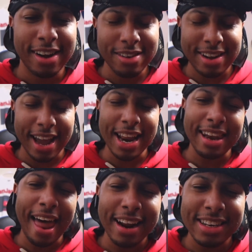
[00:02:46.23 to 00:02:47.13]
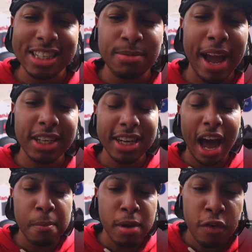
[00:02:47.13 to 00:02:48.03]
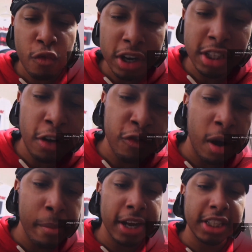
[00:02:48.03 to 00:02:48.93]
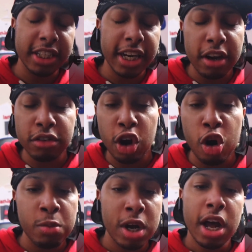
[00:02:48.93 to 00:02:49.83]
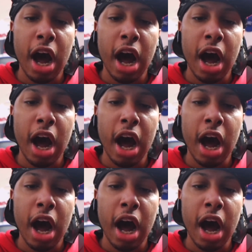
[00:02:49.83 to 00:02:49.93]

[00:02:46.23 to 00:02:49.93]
Okay, I like this, man. She got a beautiful voice so far, man. She sound dope.